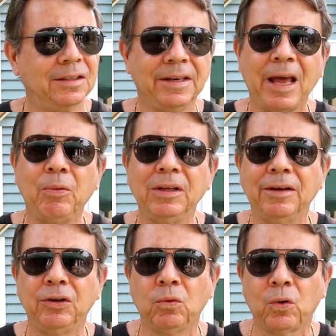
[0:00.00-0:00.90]
Today we
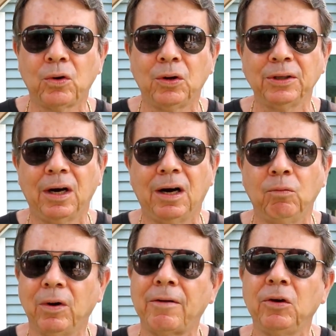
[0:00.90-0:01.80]
live in a world
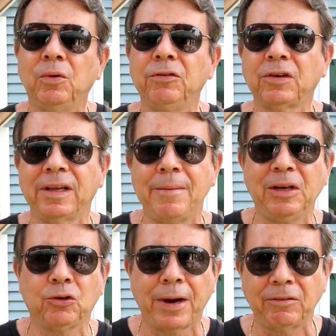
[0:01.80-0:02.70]
where everyone is
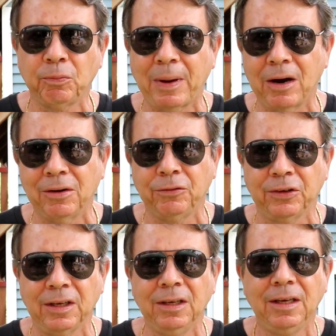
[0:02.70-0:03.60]
claiming
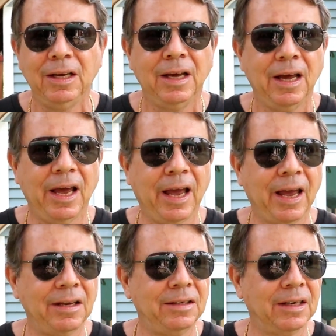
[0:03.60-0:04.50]
transparency.
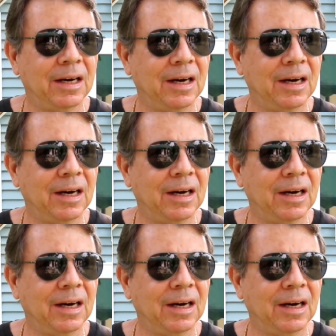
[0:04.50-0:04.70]
And